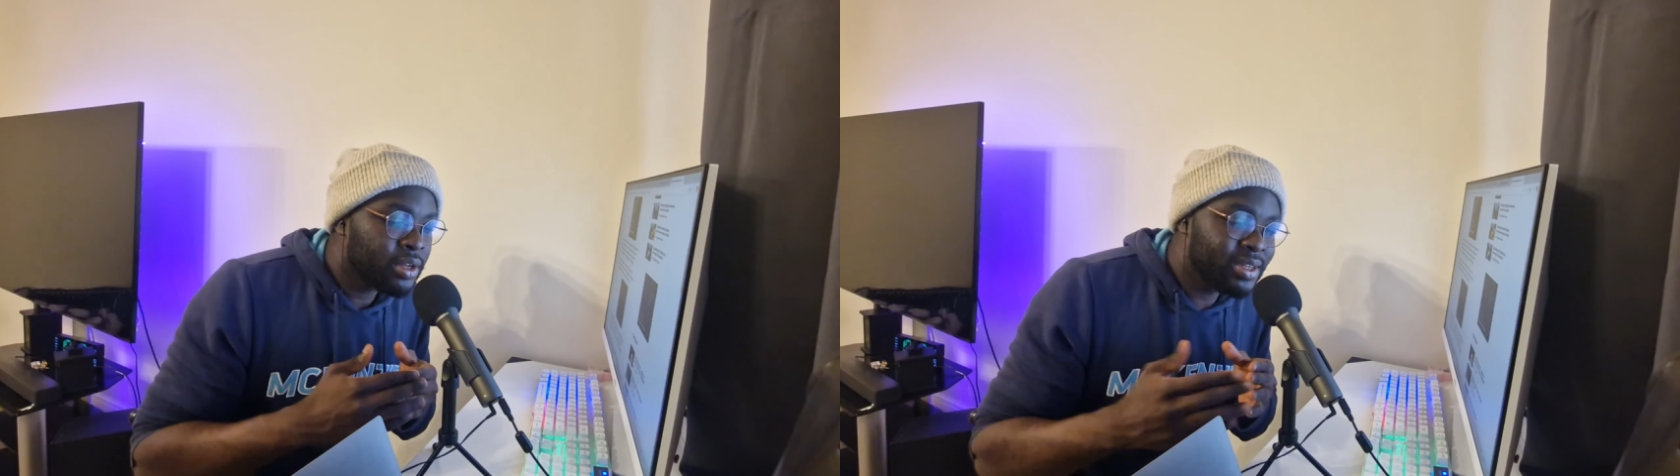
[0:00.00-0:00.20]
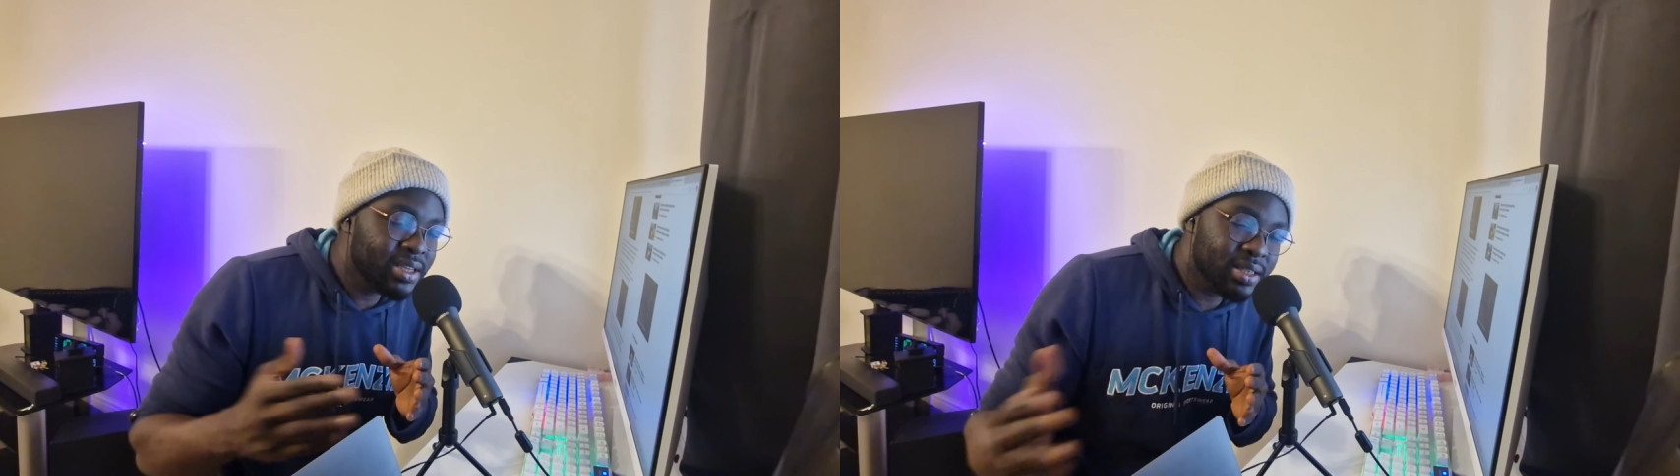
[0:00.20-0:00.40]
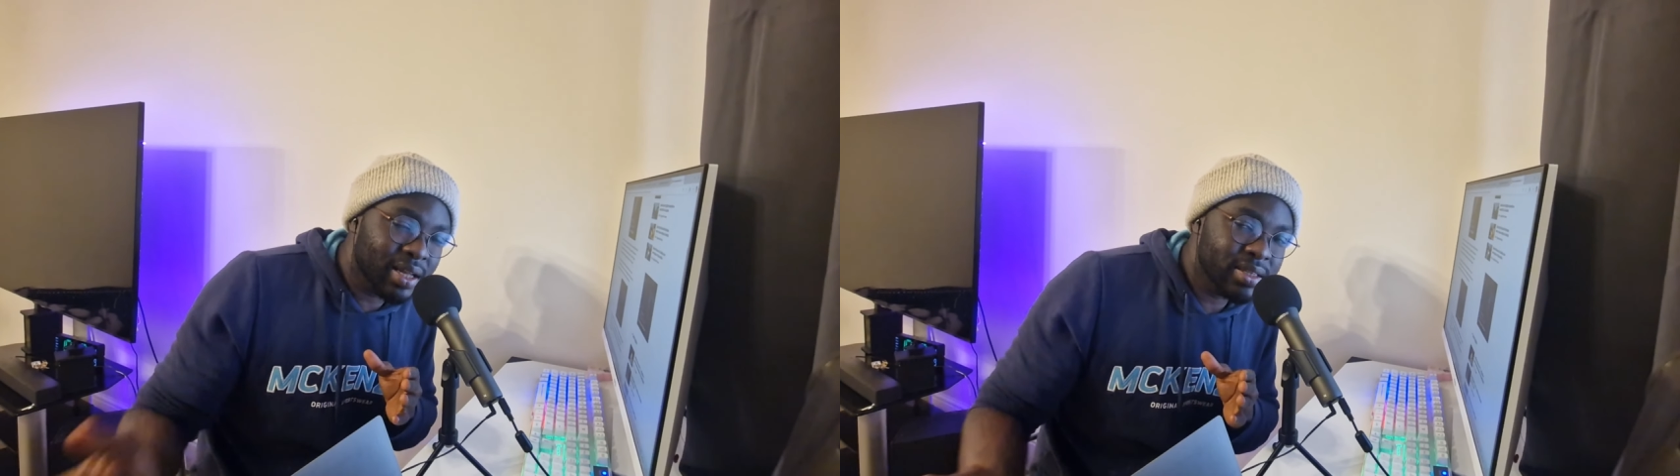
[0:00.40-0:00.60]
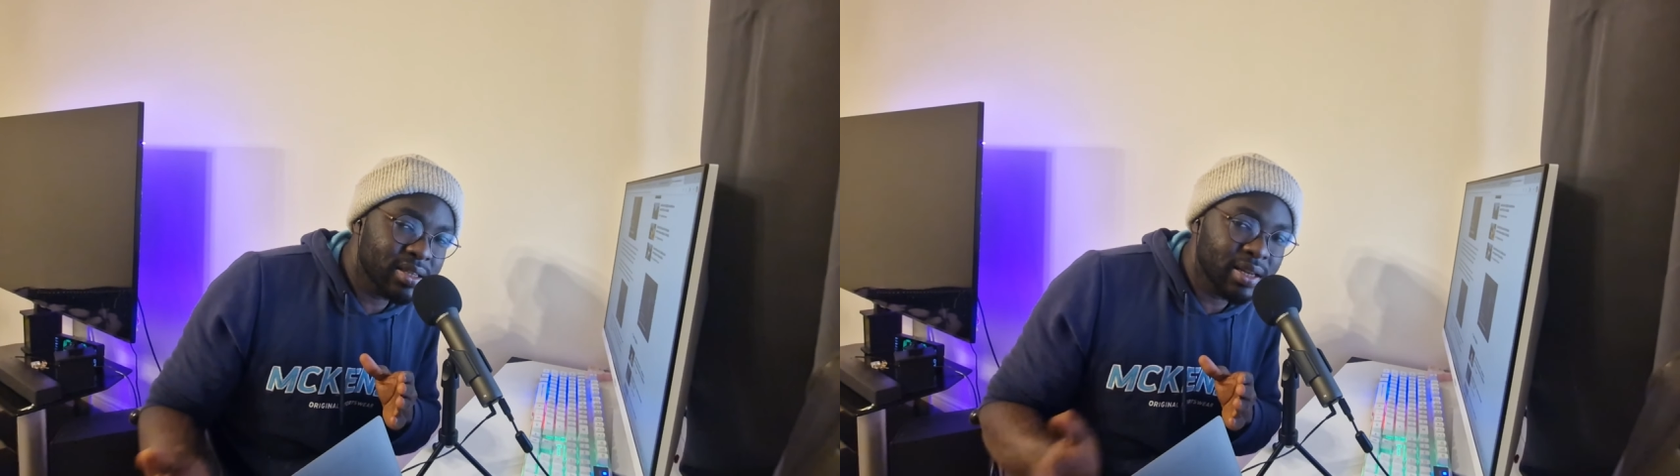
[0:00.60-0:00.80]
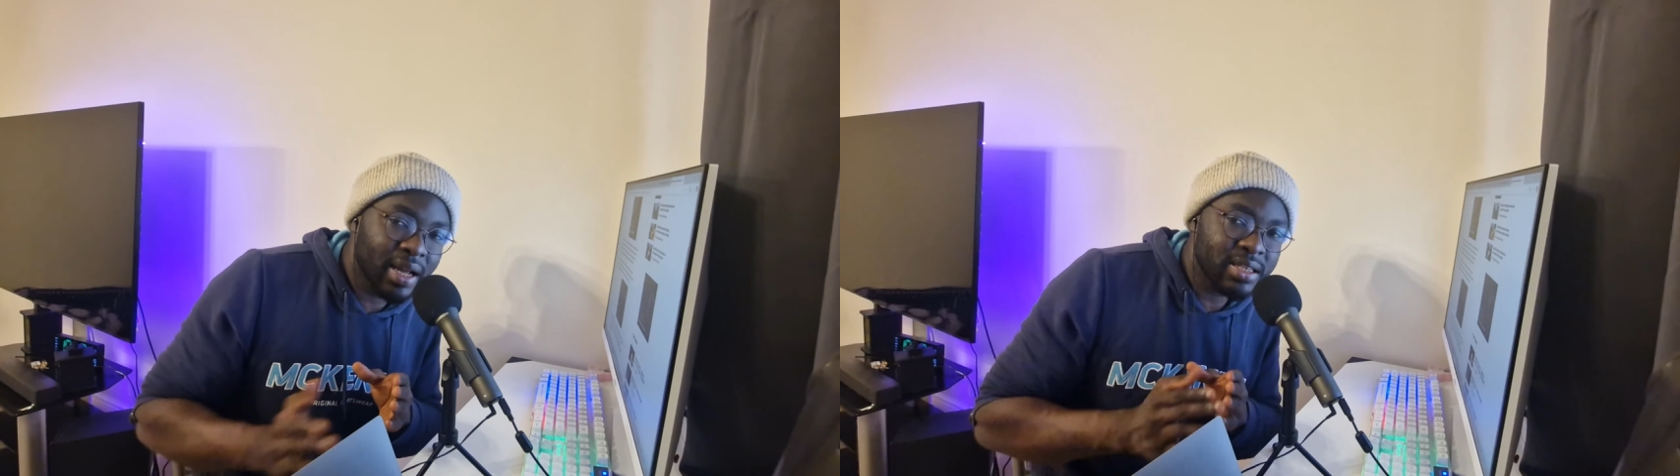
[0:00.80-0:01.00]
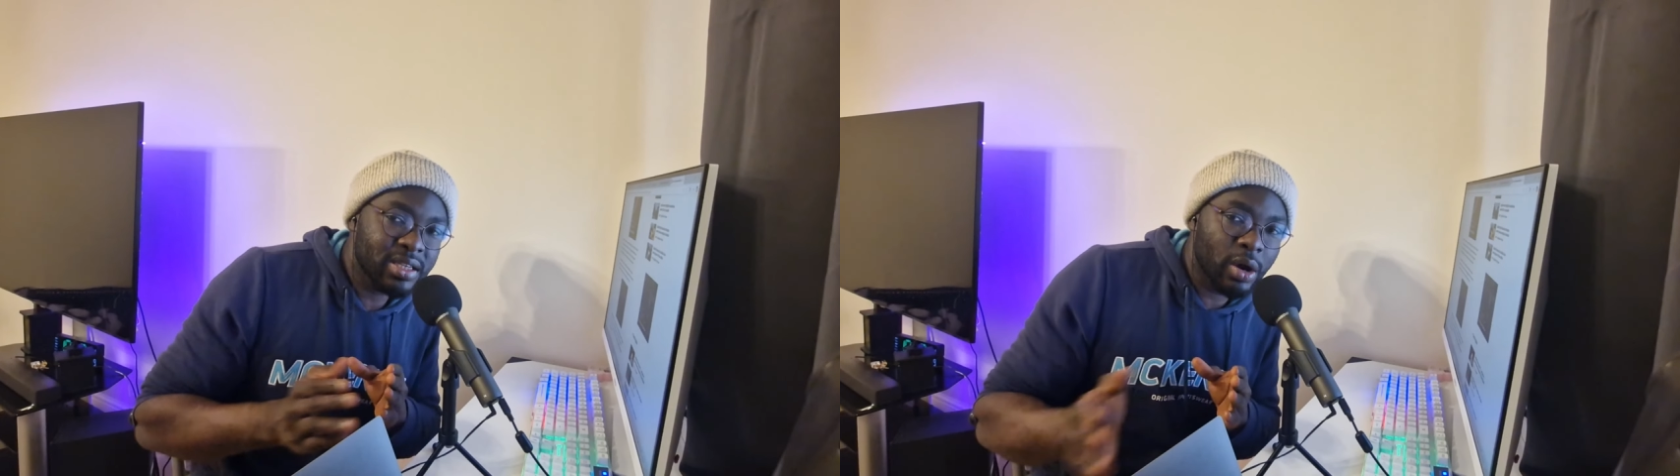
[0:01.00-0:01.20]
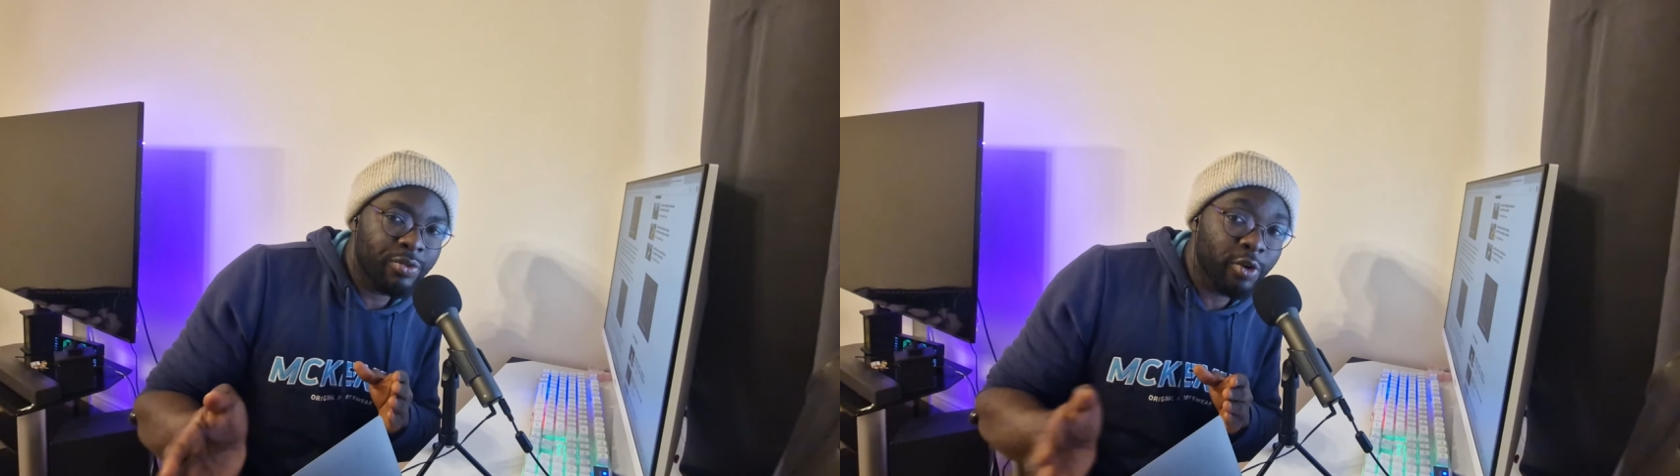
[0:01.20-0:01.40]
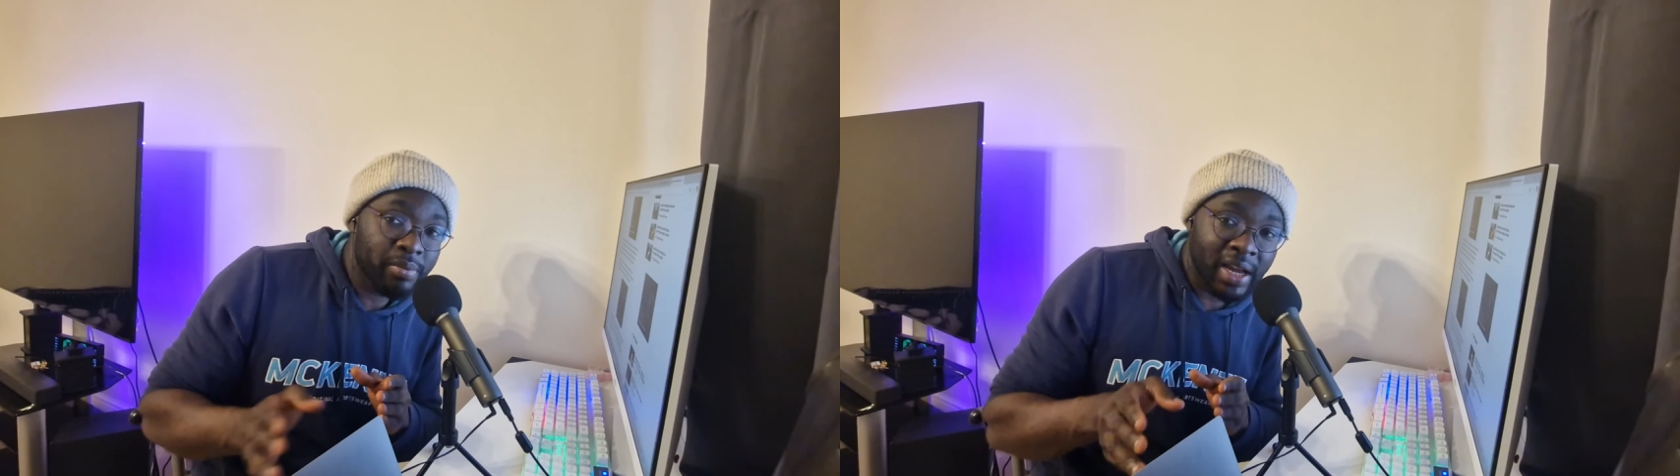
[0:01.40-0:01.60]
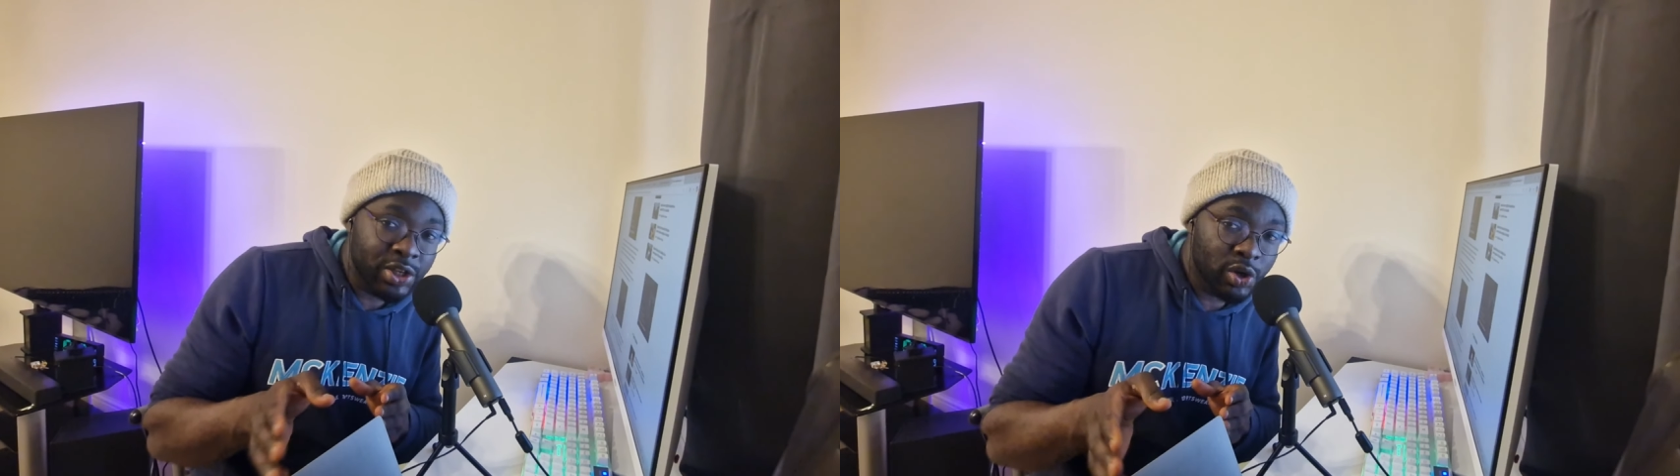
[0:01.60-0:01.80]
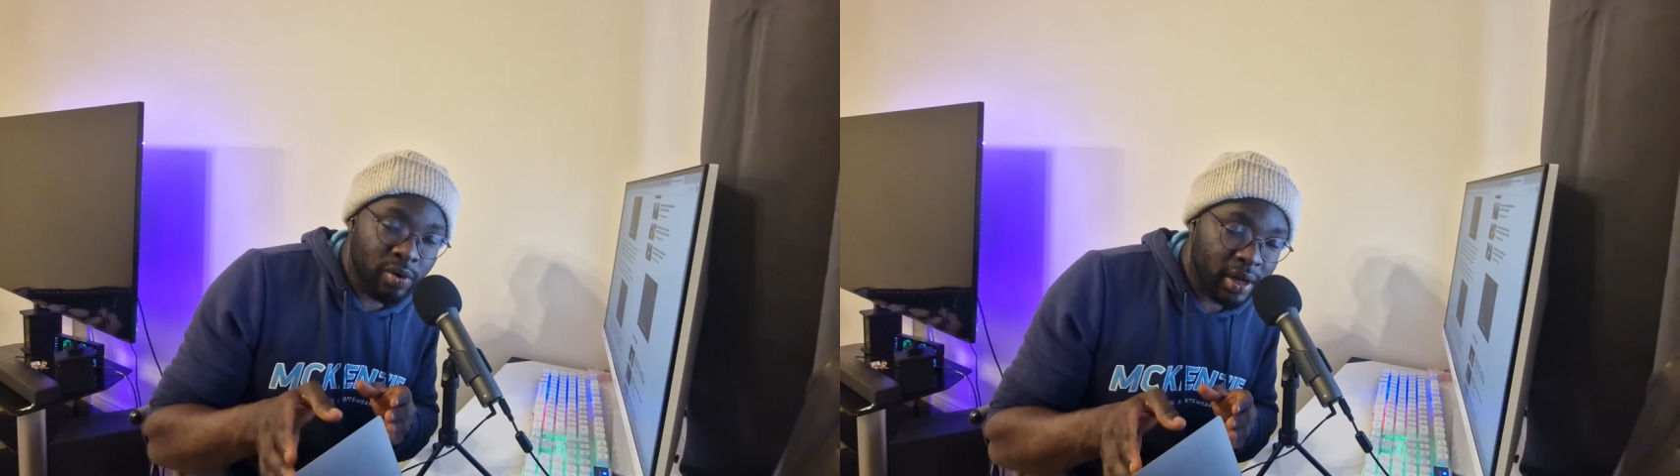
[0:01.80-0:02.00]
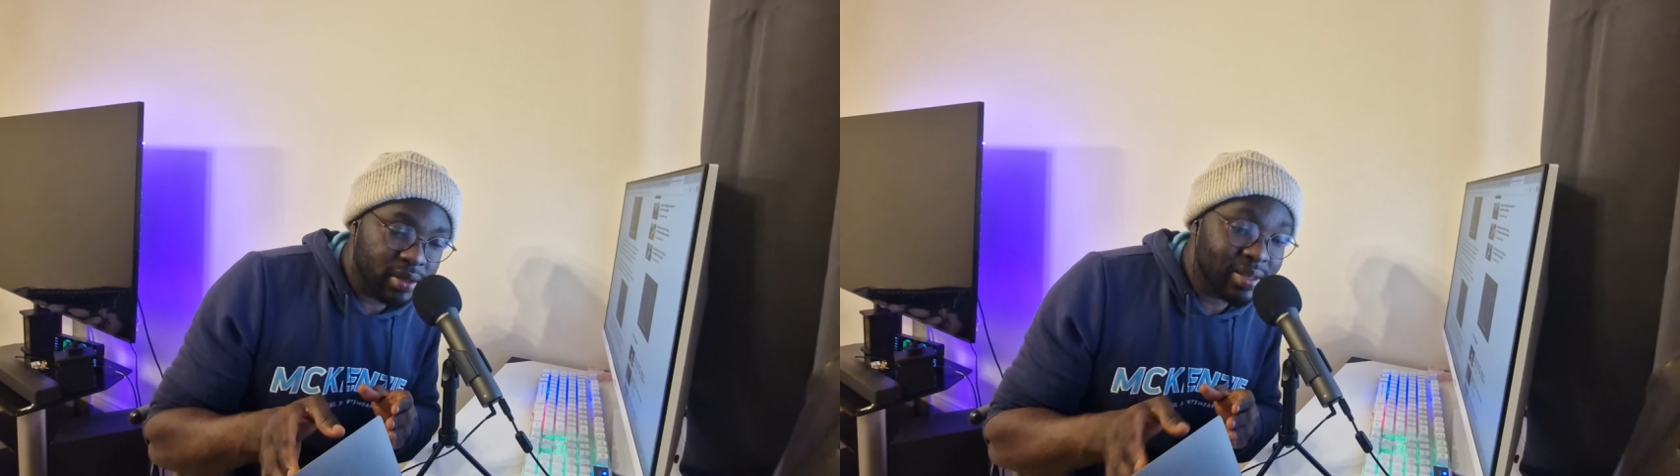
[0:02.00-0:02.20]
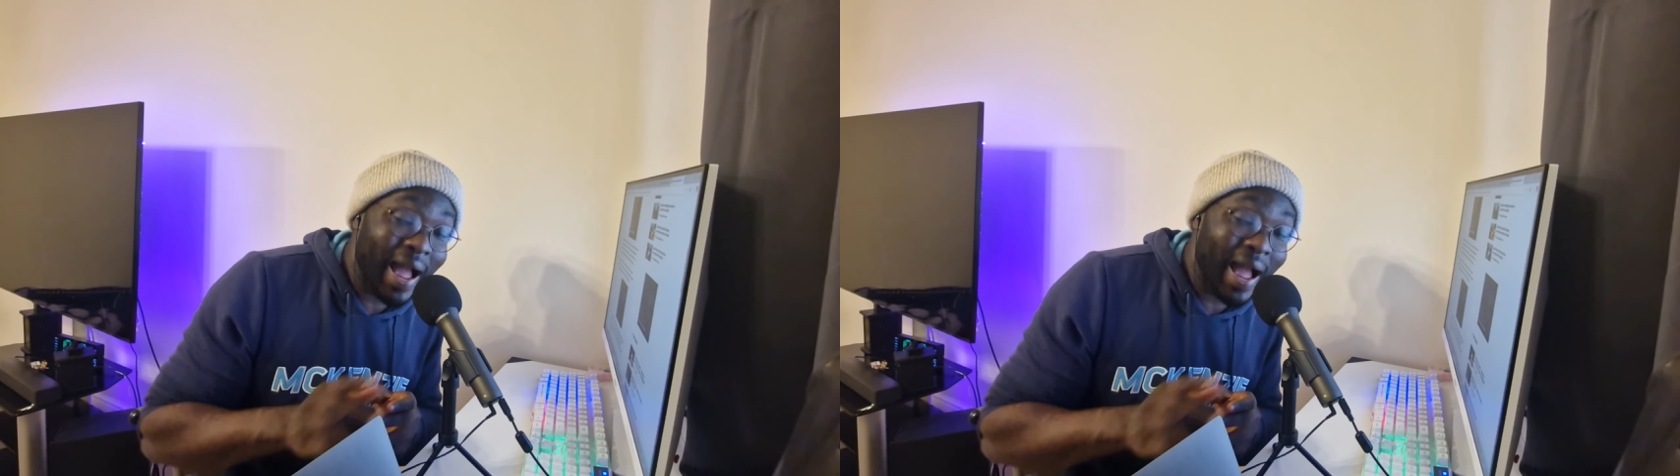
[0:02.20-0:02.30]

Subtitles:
distancing herself from Nigerians,